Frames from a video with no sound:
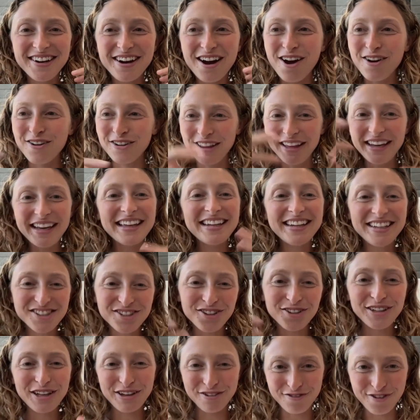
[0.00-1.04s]
our like
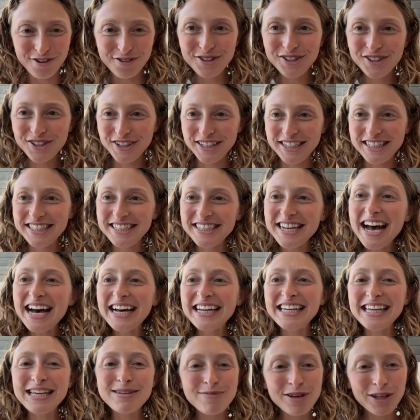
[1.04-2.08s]
initial like phone screen
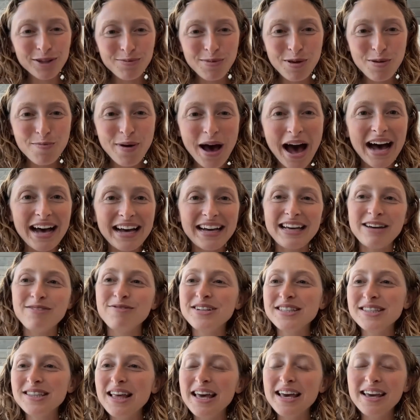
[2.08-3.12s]
chat emailed me back and
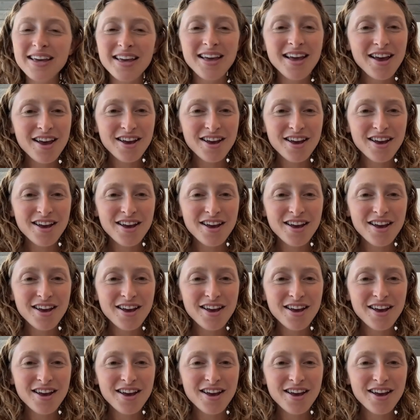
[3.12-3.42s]
was like,